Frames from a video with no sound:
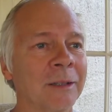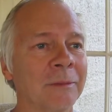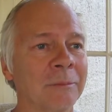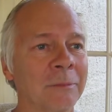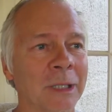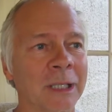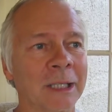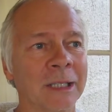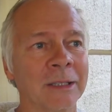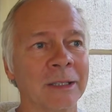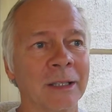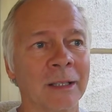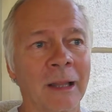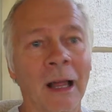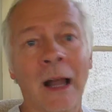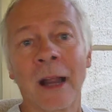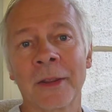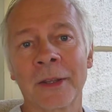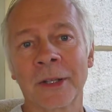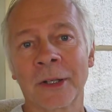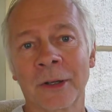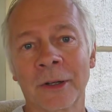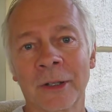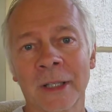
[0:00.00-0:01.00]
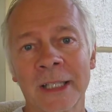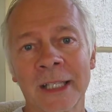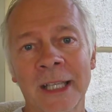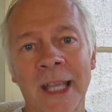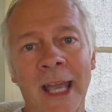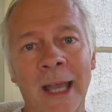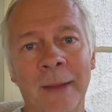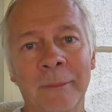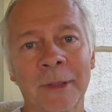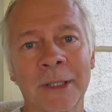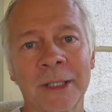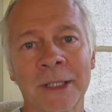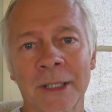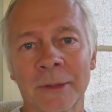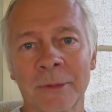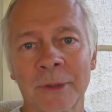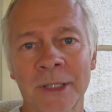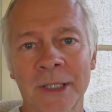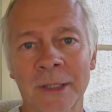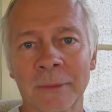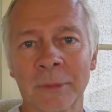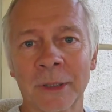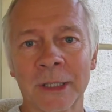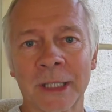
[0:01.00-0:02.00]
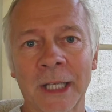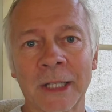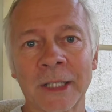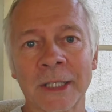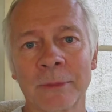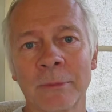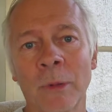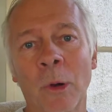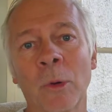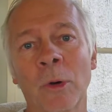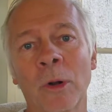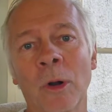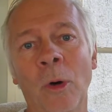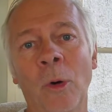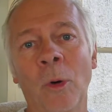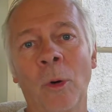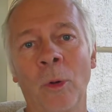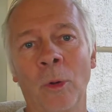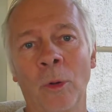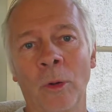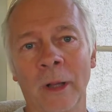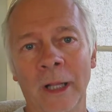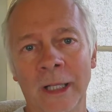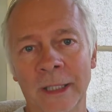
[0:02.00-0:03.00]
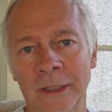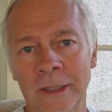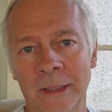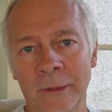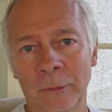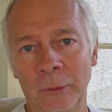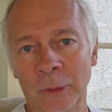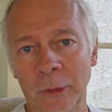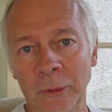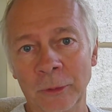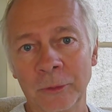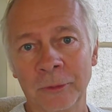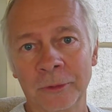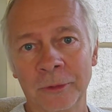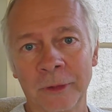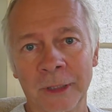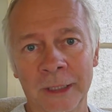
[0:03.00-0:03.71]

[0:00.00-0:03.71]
But in a lot of the early cabins, it was simply a smoke hole at the roof,